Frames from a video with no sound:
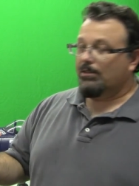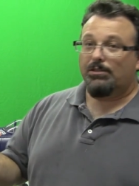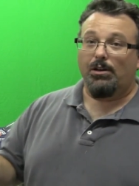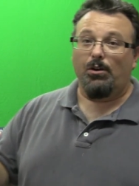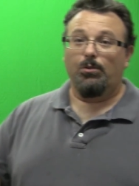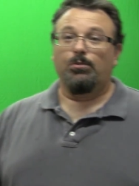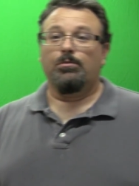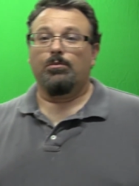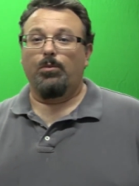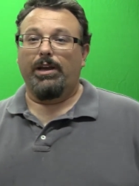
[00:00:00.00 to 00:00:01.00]
So
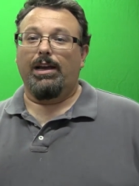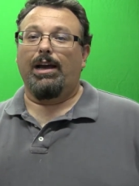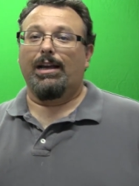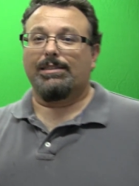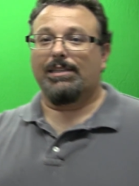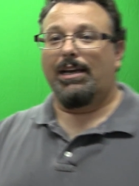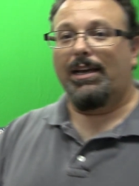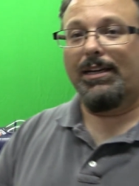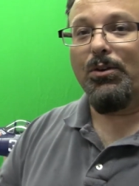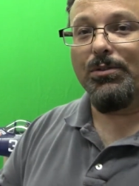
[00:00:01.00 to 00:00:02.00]
we got,
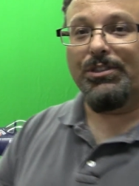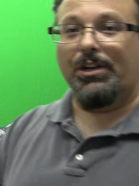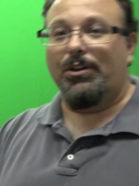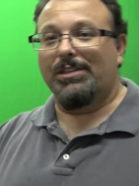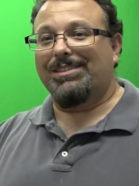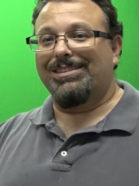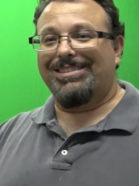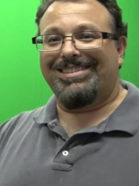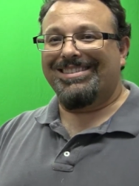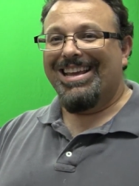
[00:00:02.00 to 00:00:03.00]
uh, of course, you know, this
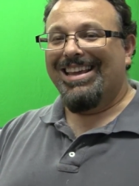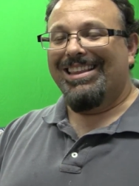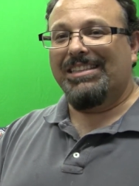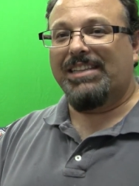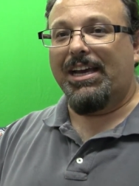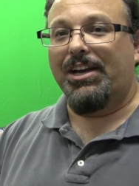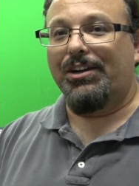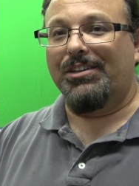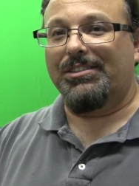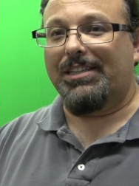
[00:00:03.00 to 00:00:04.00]
is, they say
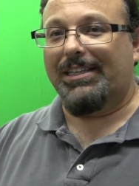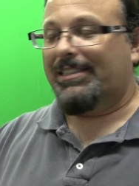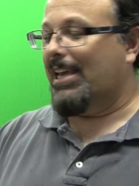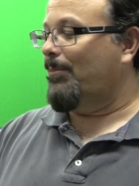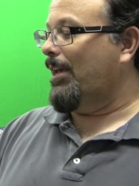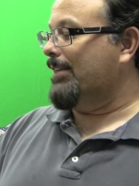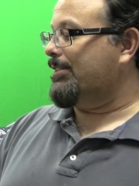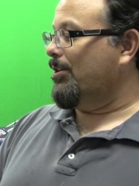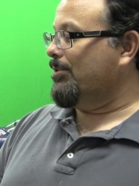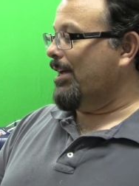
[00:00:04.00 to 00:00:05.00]
106 dB,
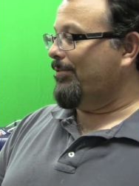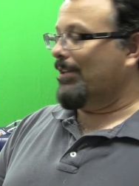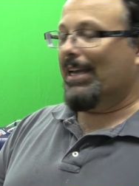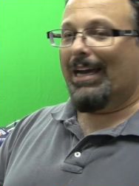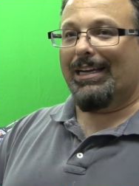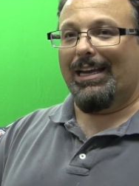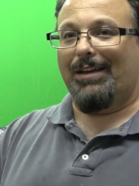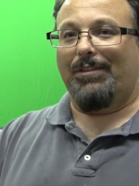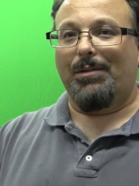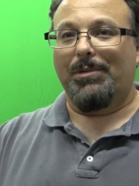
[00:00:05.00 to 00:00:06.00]
so definitely I could
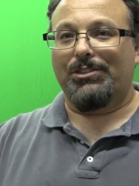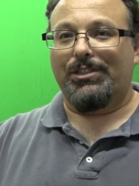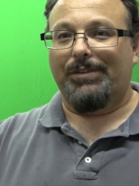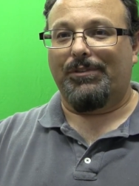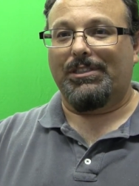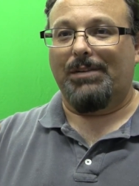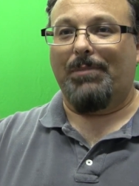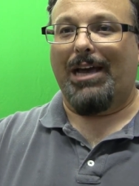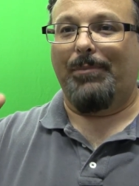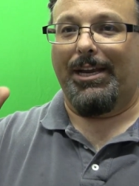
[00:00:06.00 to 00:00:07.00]
have that much difference in
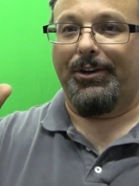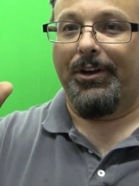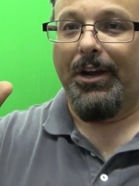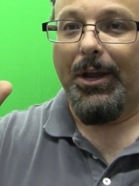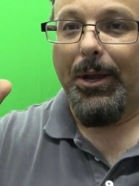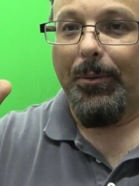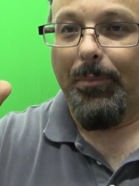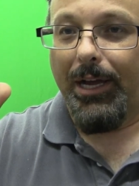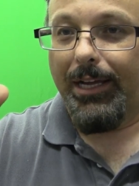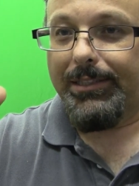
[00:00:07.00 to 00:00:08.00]
my meter.
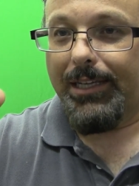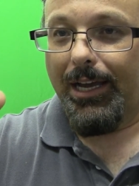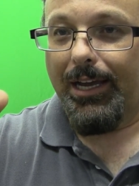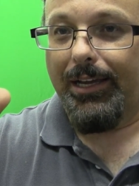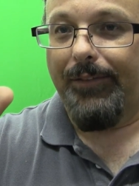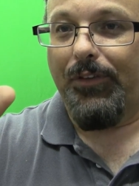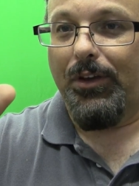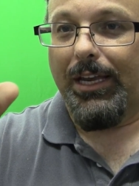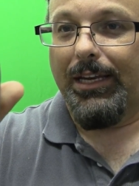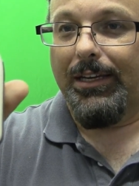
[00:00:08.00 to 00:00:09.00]
But uh, if you
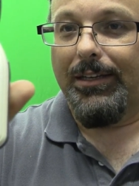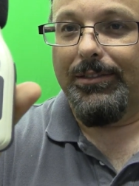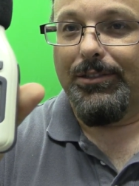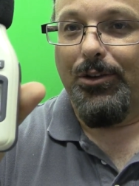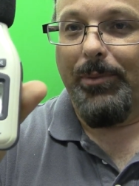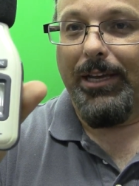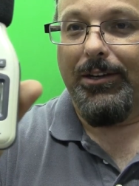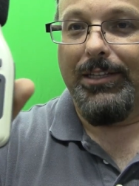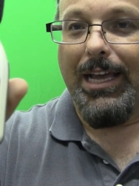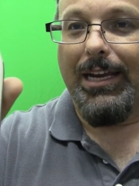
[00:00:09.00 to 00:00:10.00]
can zoom in
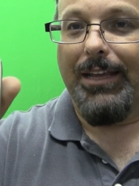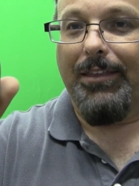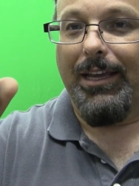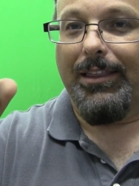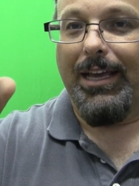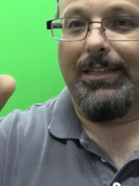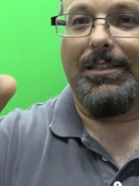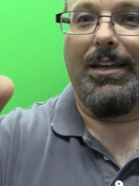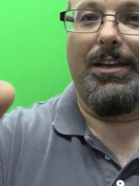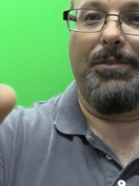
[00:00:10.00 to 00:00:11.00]
on that, I think
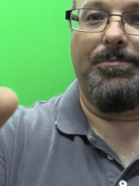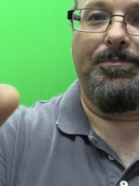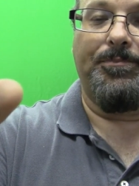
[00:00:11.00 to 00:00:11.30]
that uh,